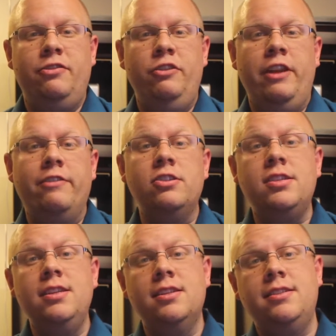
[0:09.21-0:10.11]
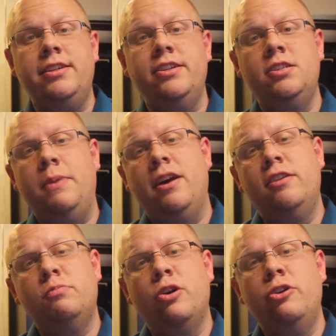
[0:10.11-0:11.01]
If you've never seen the series about
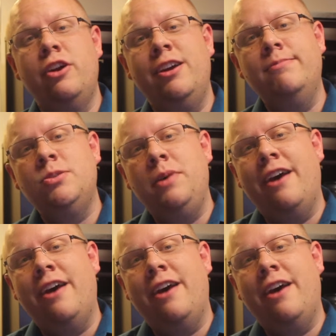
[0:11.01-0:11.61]
Unprogrammed,